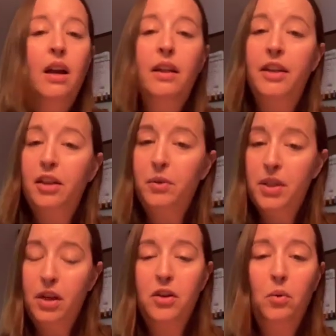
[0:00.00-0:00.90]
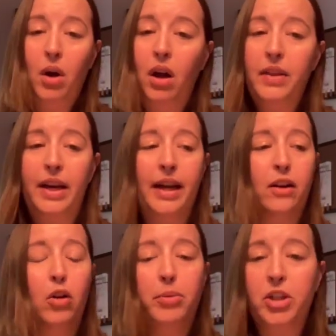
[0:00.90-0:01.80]
Then there was another wall that had
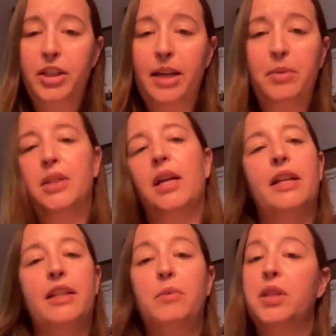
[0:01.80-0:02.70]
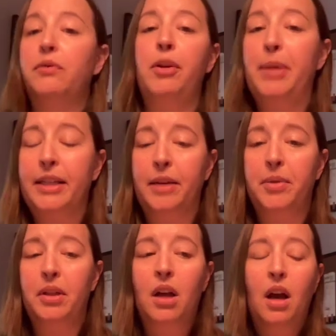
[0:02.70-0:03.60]
a whole bunch of tables on it that was the freebie
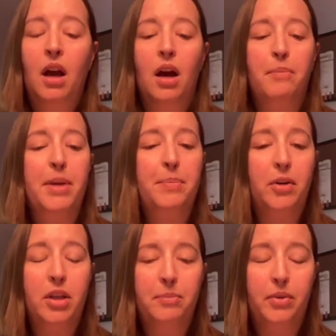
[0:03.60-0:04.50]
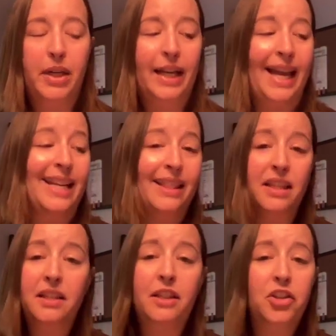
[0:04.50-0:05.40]
table. People could bring
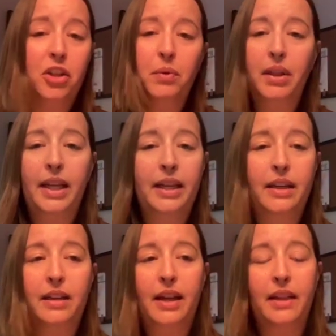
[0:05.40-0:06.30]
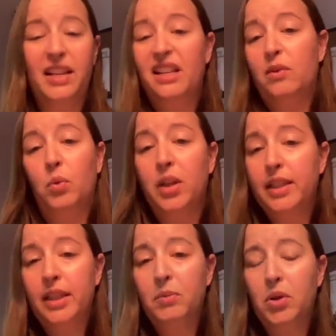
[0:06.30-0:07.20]
anything stitching related that they didn't want
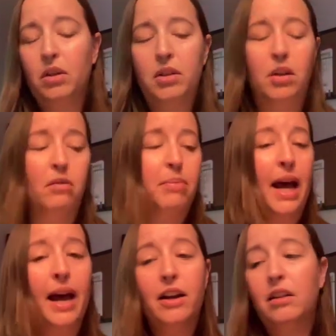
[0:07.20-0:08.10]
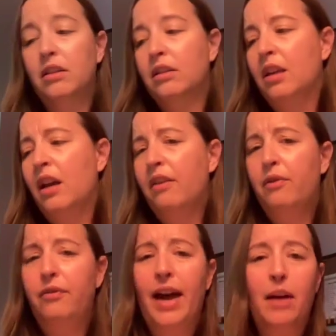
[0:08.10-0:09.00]
anymore. So patterns,
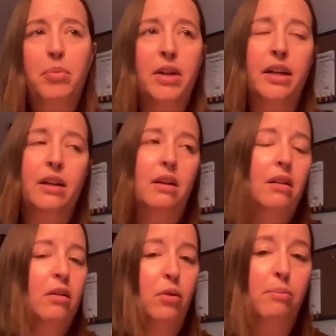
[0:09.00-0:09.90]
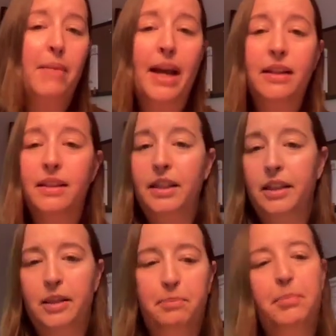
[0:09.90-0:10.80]
fabric, old
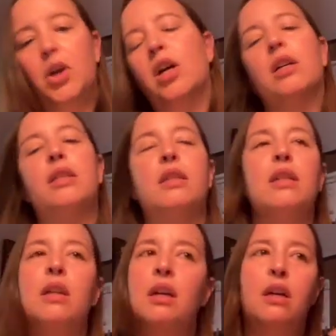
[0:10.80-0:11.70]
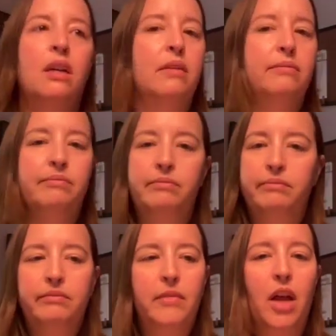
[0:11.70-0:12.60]
magazines, books,
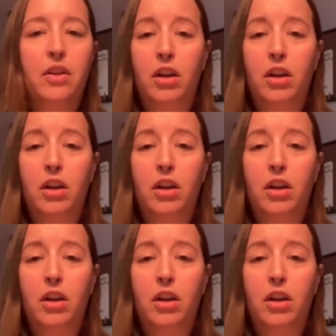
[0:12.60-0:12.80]
other